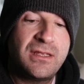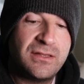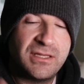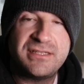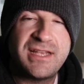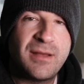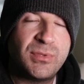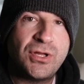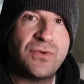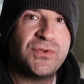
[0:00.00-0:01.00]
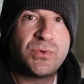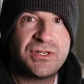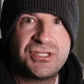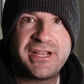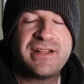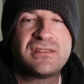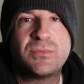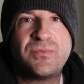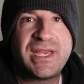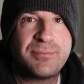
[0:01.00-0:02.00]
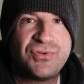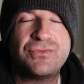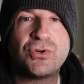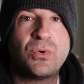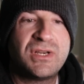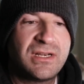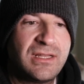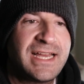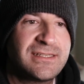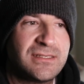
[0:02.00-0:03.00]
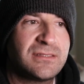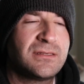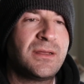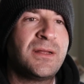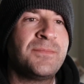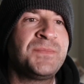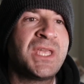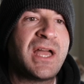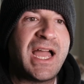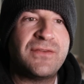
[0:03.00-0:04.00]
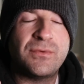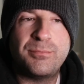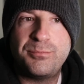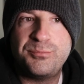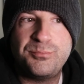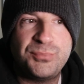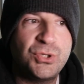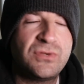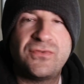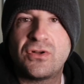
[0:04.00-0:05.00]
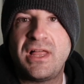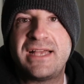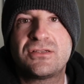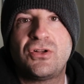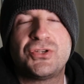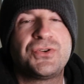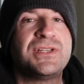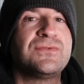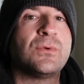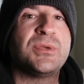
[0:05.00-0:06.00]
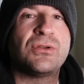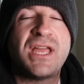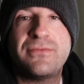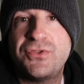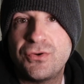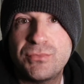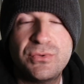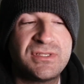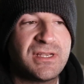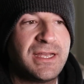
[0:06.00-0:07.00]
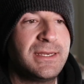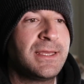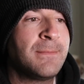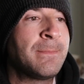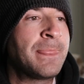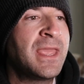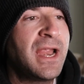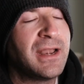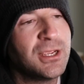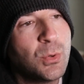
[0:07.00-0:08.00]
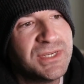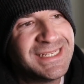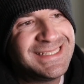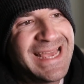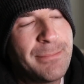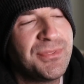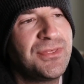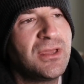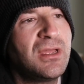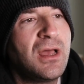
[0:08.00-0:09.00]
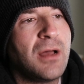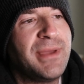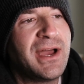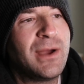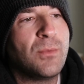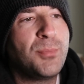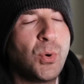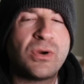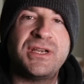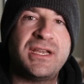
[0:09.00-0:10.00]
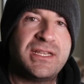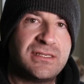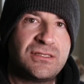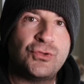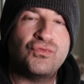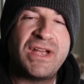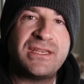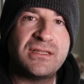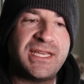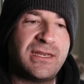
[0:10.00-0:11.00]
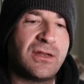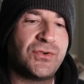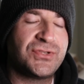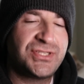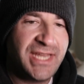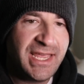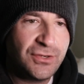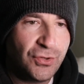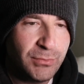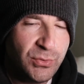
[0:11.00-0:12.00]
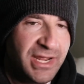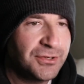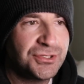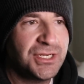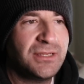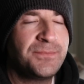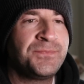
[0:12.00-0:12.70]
link down below if you want to check out some of my pre-recorded classes. I have a beautiful class called Transforming Your Life with Your Moon Sign. And I go into depth about how important it is to regulate and understand your moon energy,